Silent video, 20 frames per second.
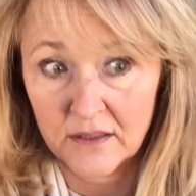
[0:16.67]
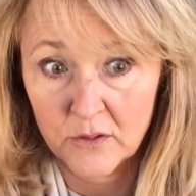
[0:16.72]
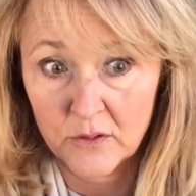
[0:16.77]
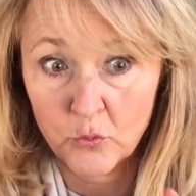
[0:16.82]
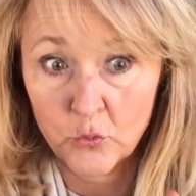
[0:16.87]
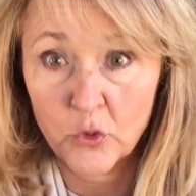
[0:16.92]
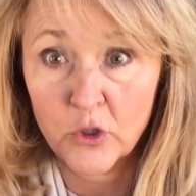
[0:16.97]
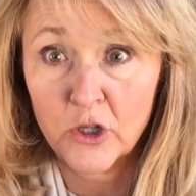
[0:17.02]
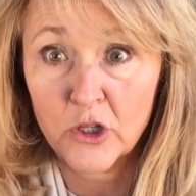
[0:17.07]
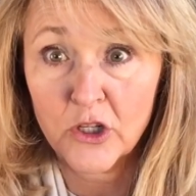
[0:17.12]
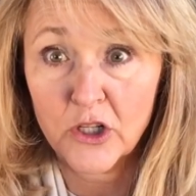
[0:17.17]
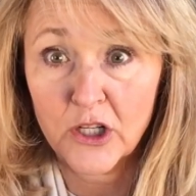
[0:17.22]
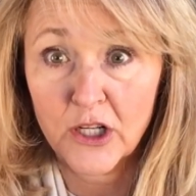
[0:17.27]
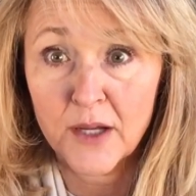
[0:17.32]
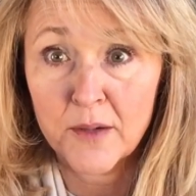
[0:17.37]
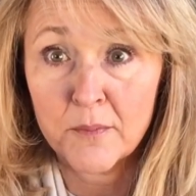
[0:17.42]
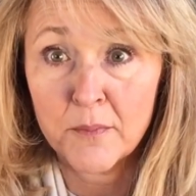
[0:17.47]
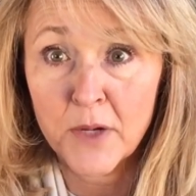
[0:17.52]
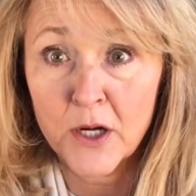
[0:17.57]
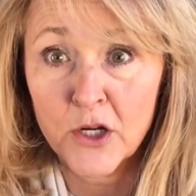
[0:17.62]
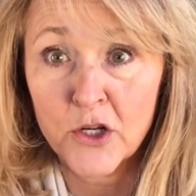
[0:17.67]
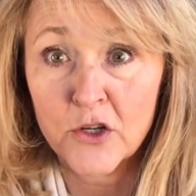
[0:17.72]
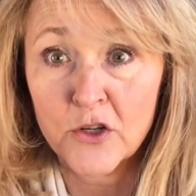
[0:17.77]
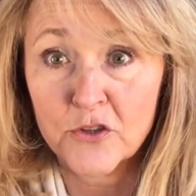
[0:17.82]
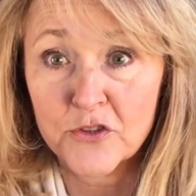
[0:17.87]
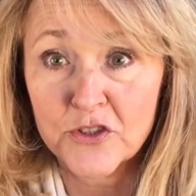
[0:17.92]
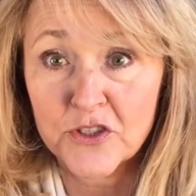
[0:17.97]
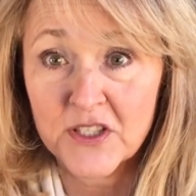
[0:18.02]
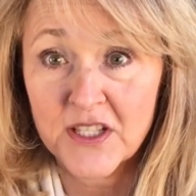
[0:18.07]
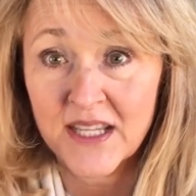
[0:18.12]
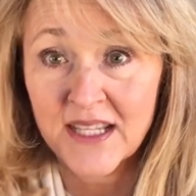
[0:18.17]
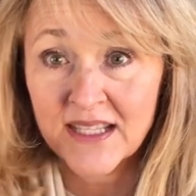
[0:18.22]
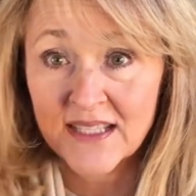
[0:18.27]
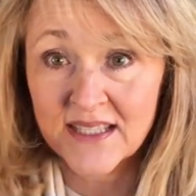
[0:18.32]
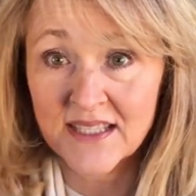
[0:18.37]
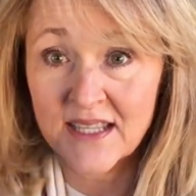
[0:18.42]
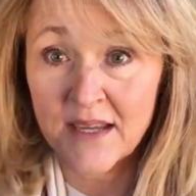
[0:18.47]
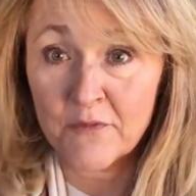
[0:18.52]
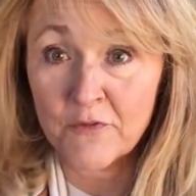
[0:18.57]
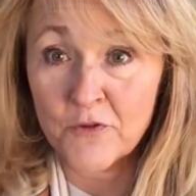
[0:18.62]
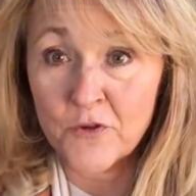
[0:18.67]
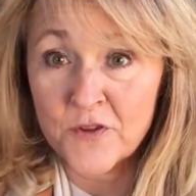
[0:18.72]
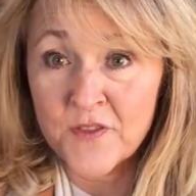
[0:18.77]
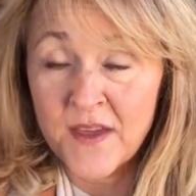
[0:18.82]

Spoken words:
were immersed, except for